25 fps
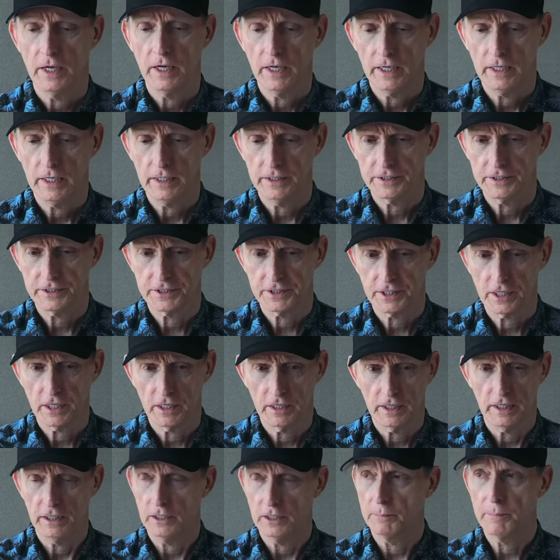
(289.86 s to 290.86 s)
It's
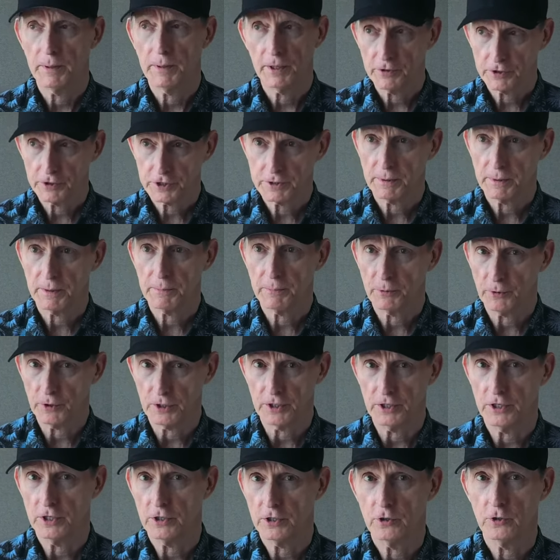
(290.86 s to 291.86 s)
uh, it appears to be
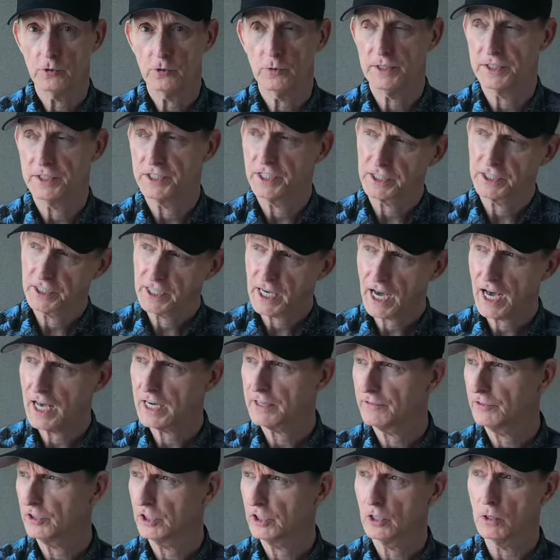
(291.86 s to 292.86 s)
pretty new. It's in kind
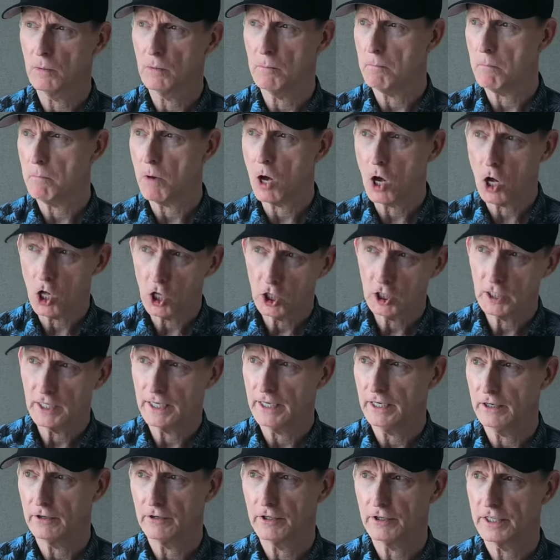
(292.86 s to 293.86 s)
of a little mall
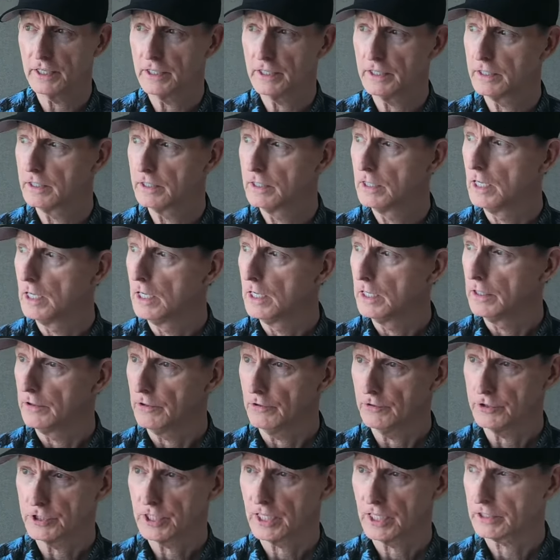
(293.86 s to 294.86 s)
area.
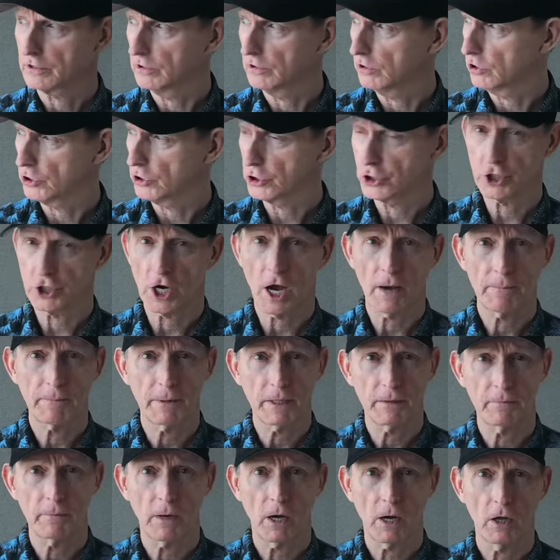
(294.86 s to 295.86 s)
There's like a little
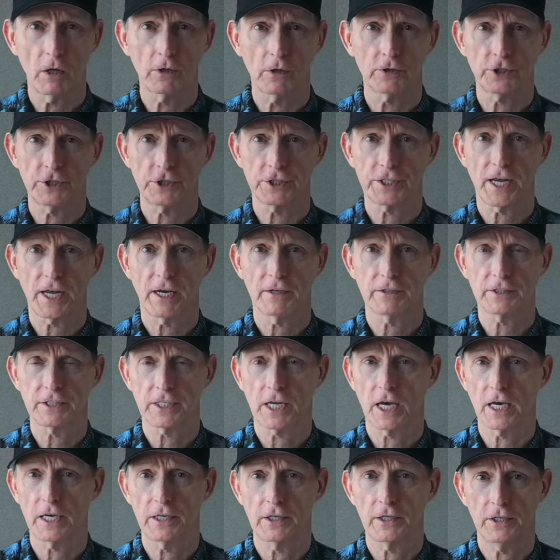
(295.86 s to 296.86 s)
shopping mall just
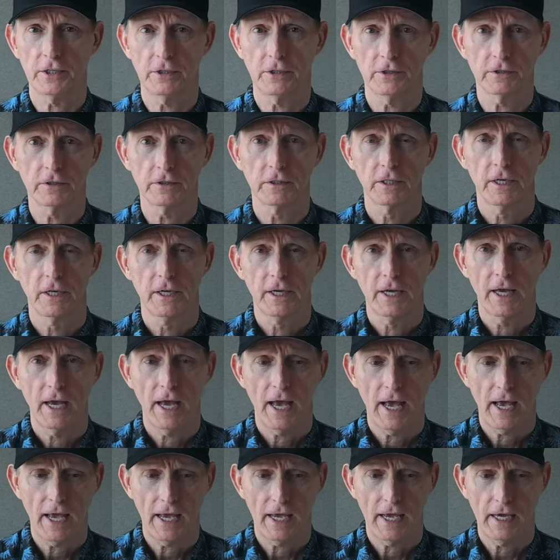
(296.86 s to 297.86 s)
outside here,
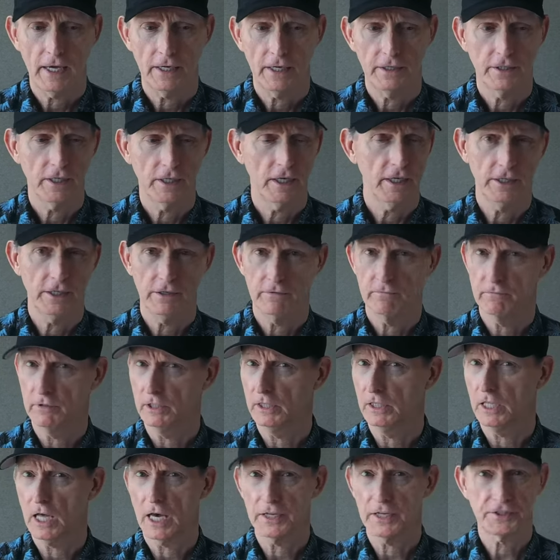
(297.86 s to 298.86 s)
and uh,
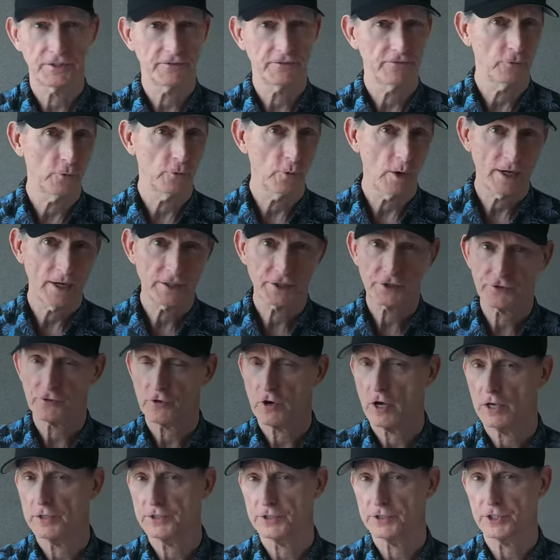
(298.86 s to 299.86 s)
lots of
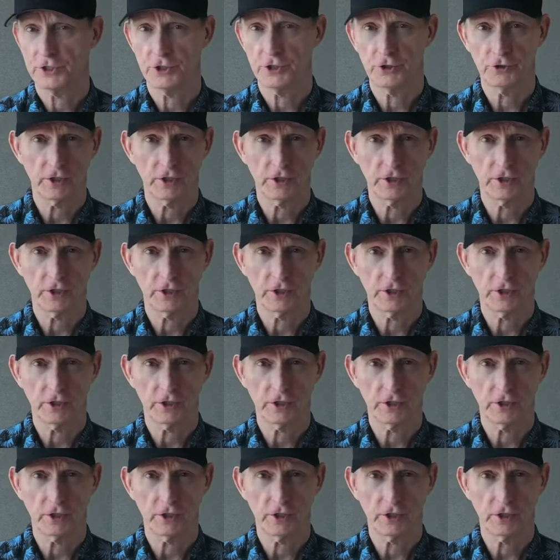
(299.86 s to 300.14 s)
restaurants that you